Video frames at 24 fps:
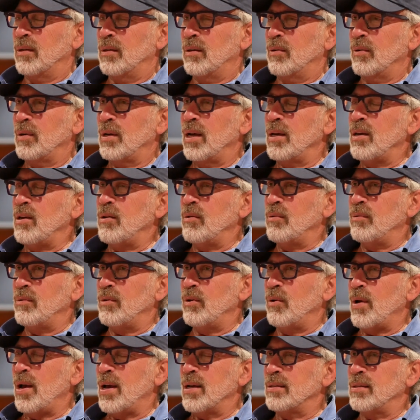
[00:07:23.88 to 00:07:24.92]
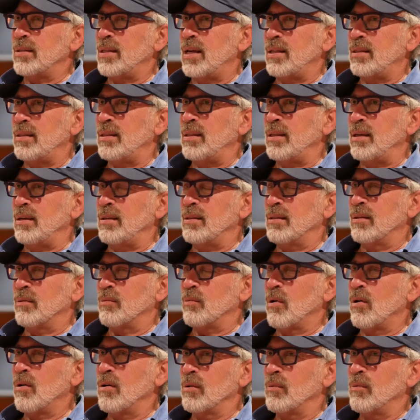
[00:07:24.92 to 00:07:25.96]
okay, you asked that the
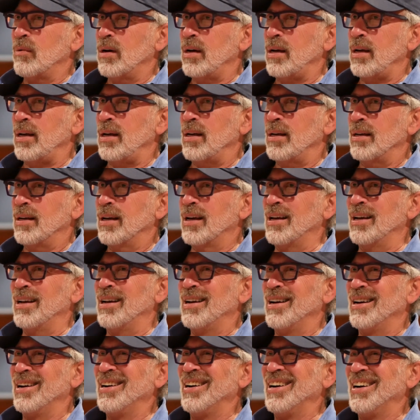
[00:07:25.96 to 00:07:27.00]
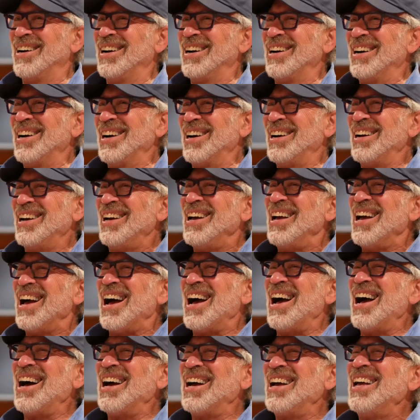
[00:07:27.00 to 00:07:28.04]
wrong way.
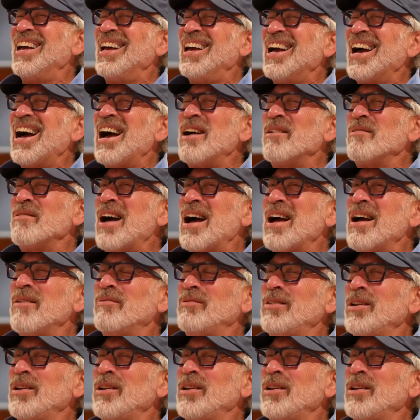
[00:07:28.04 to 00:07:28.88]
I have